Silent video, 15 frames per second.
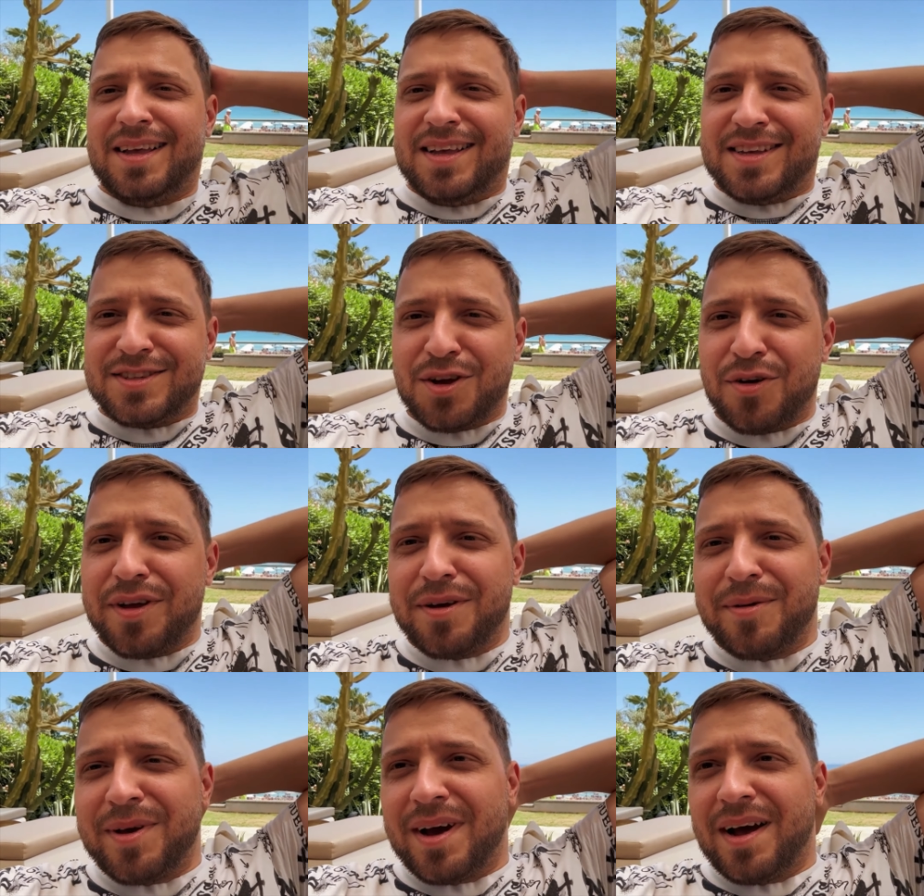So
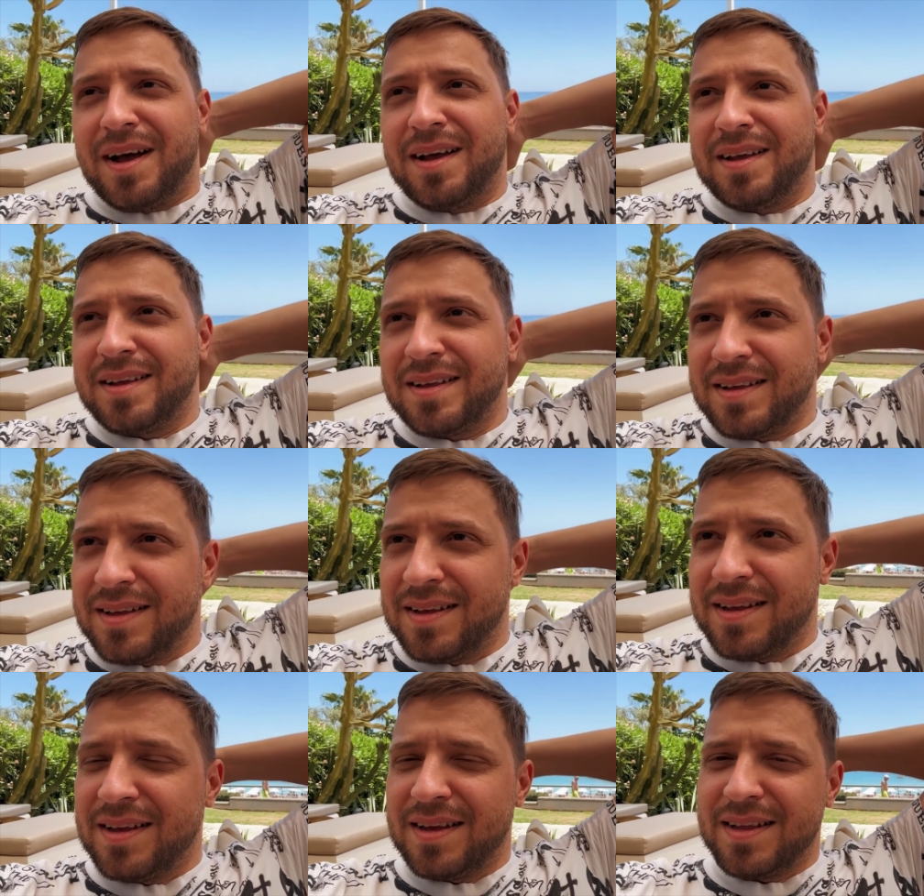here we are
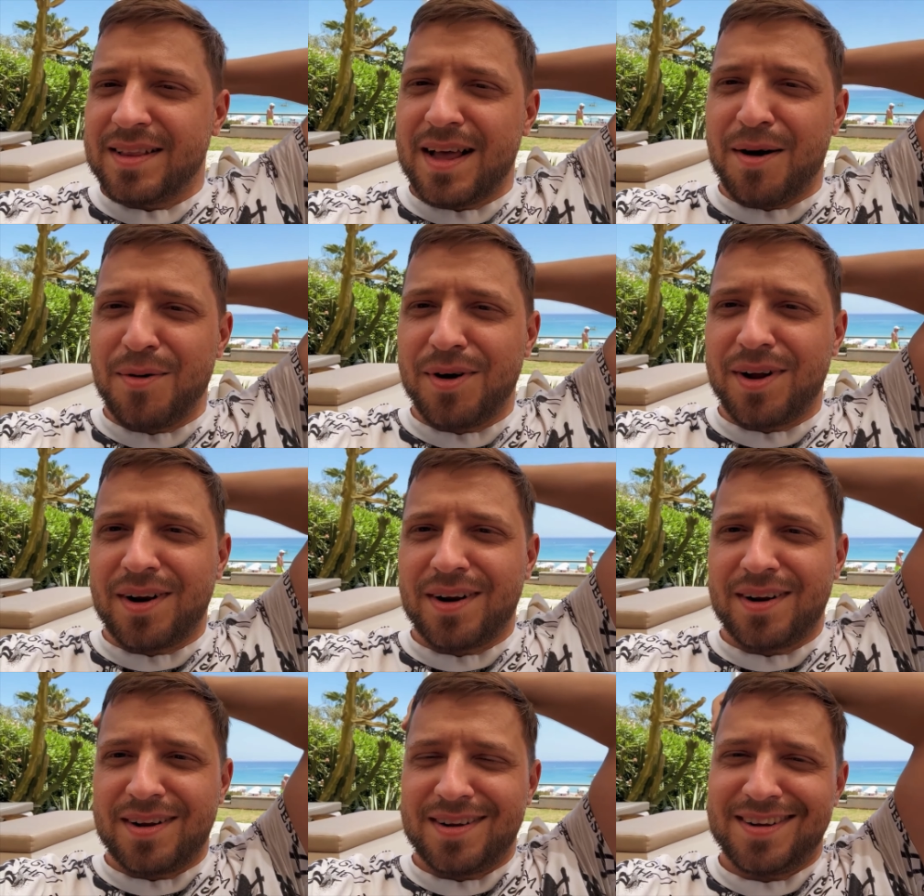at our
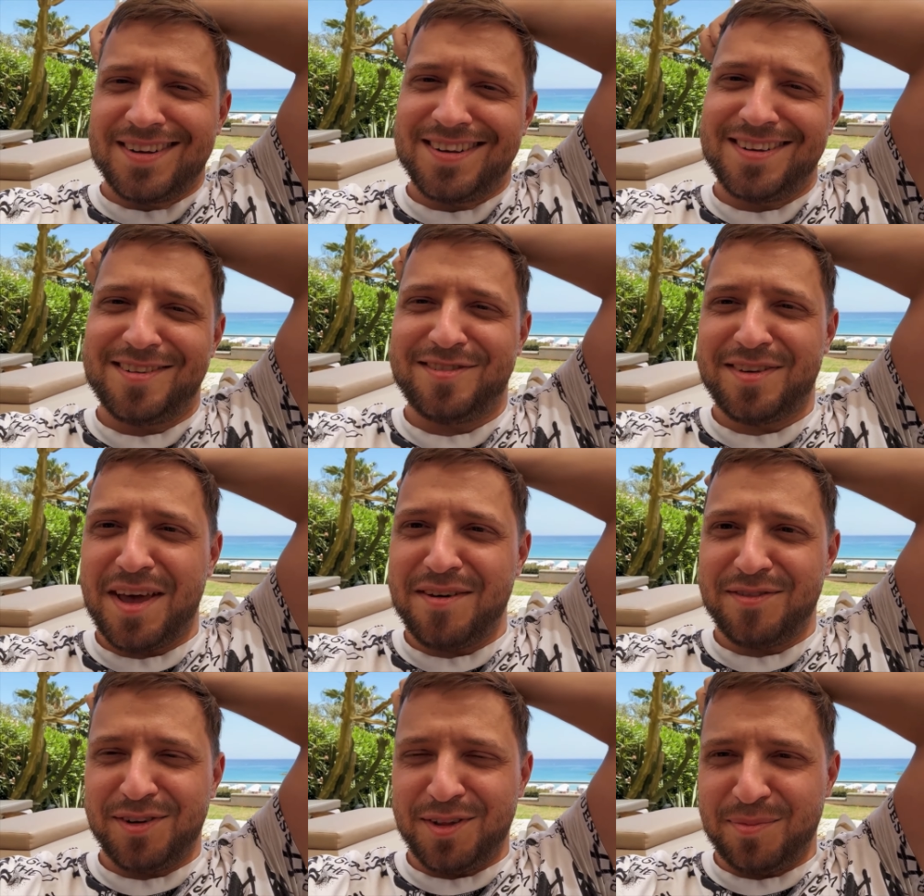
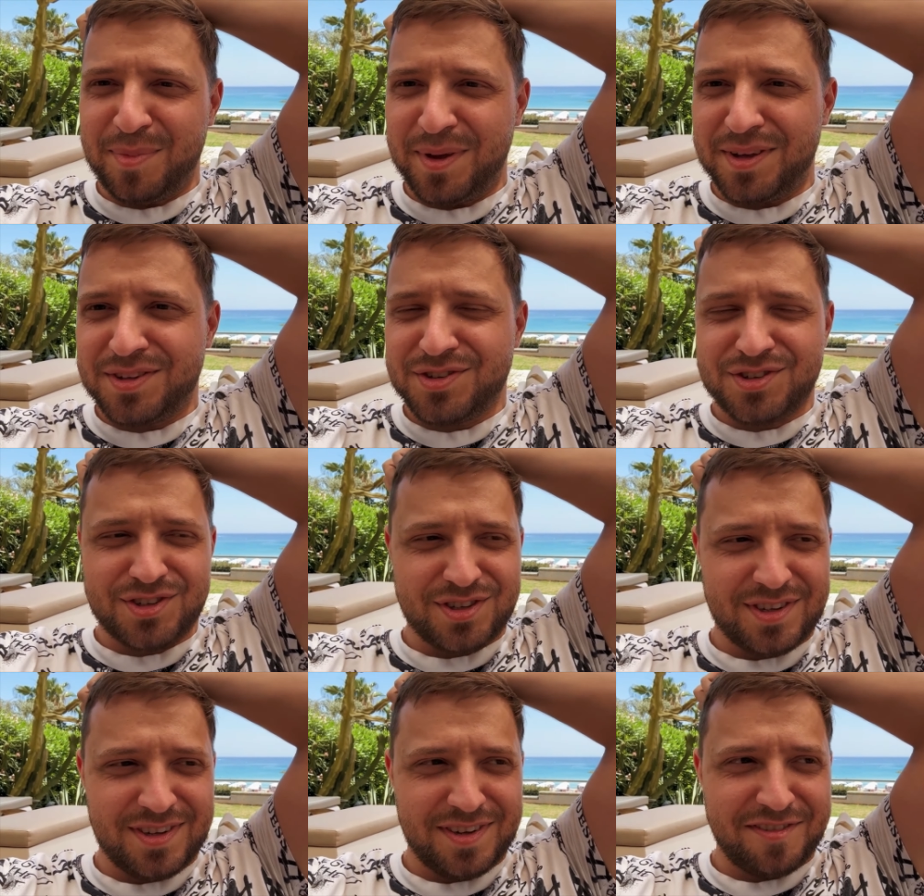favorite beach,
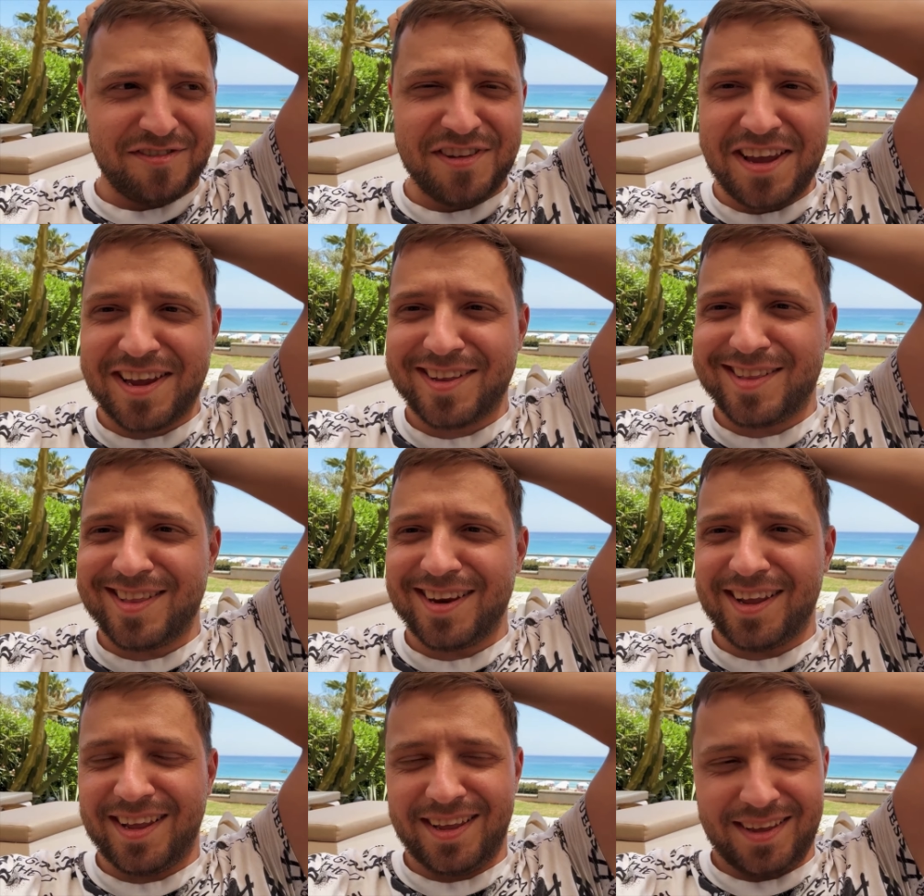
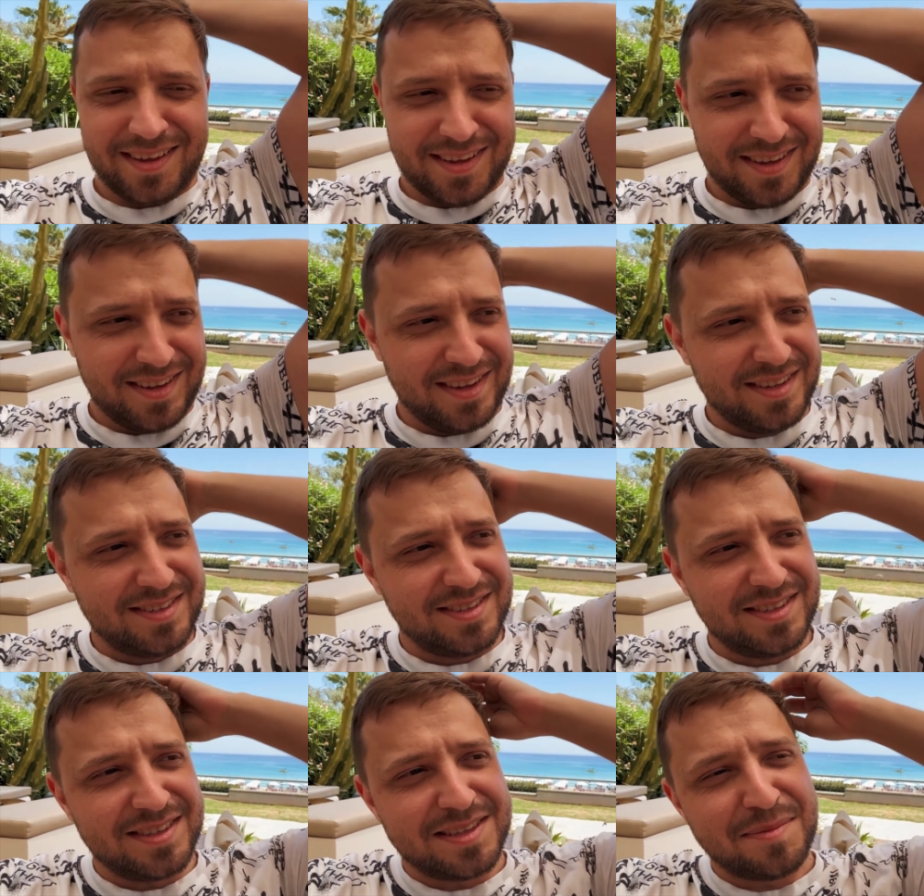Fikri.
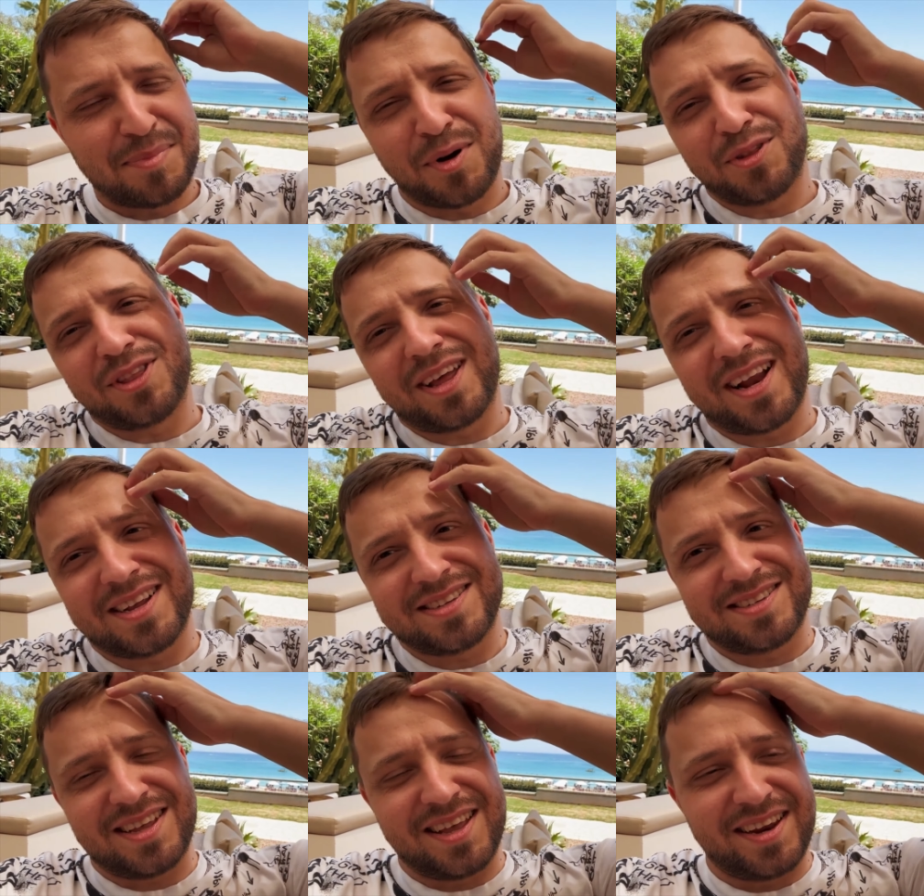It's in the
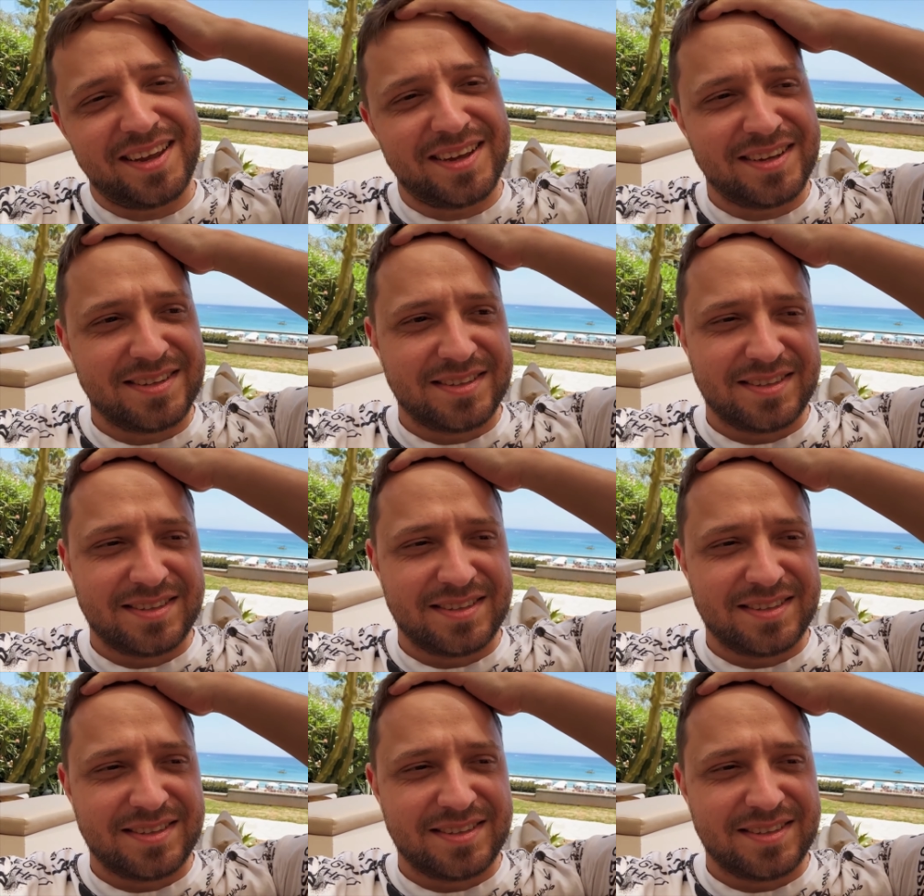Protaras area.